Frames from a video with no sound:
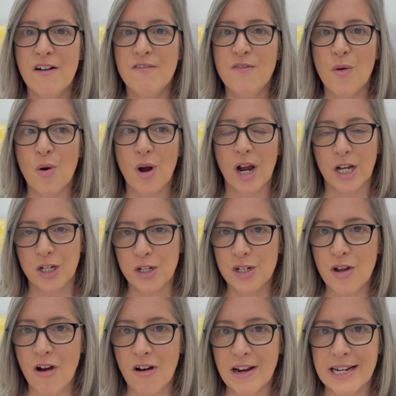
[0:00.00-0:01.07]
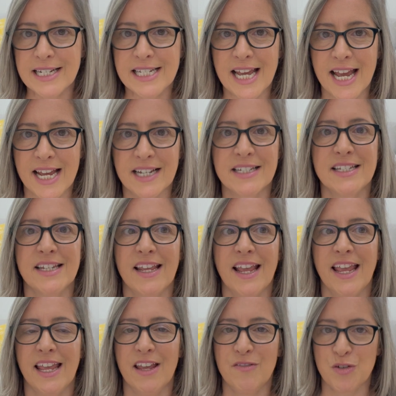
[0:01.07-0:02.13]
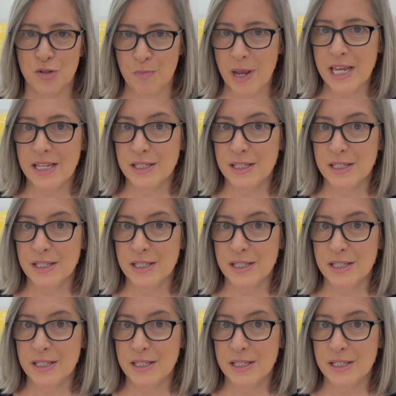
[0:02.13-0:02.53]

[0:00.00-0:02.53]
for a good architect if you're making